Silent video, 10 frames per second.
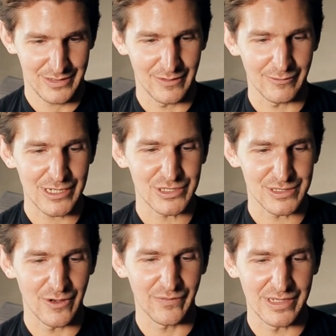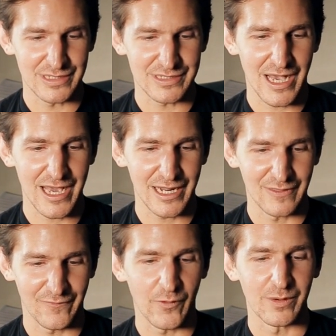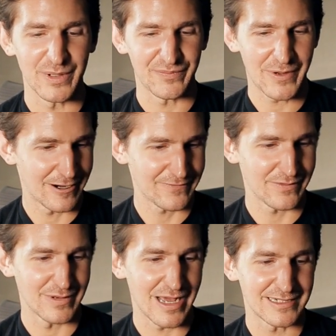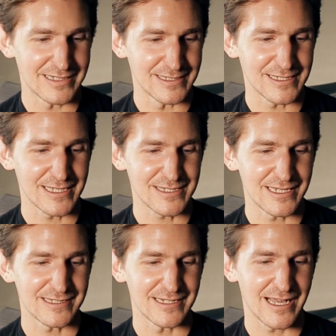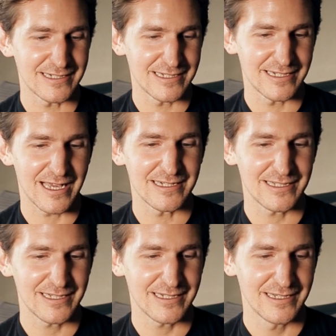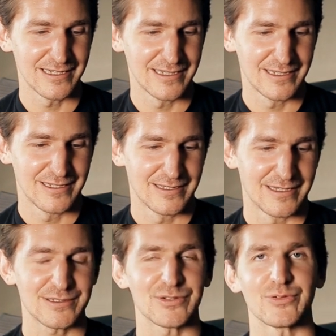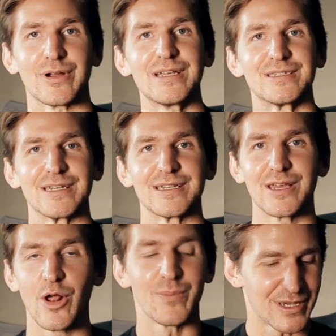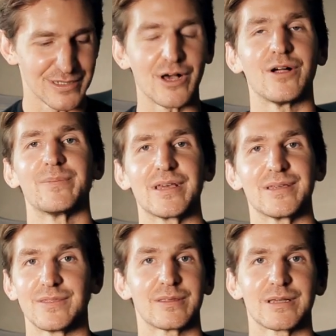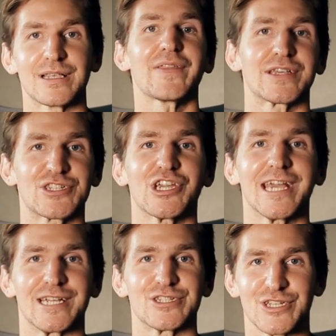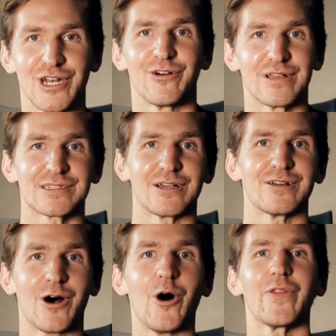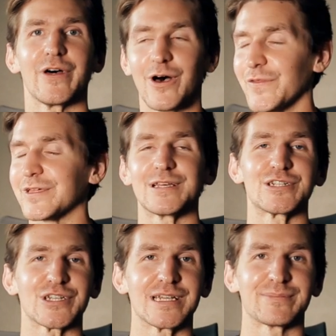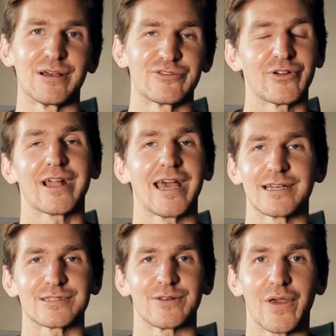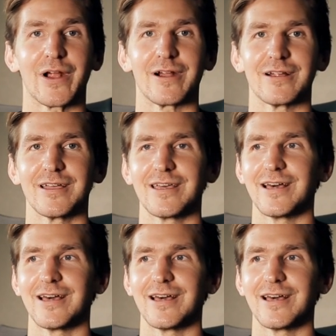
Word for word: the Russian Soviet society in the formative period from 1916 to 1919. That's crazy, because nothing's changed. It's all the cliches about drug addicts are there.